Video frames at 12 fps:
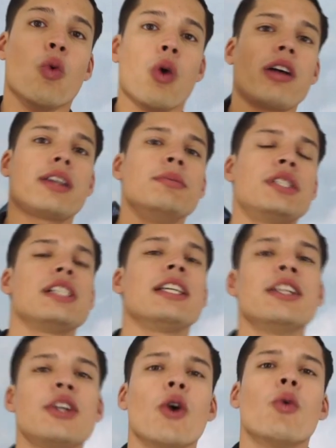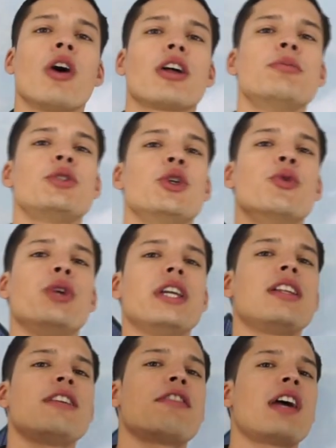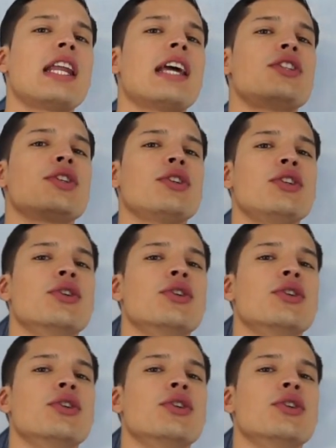Welcome to LeonCo, welcome to your weekly financial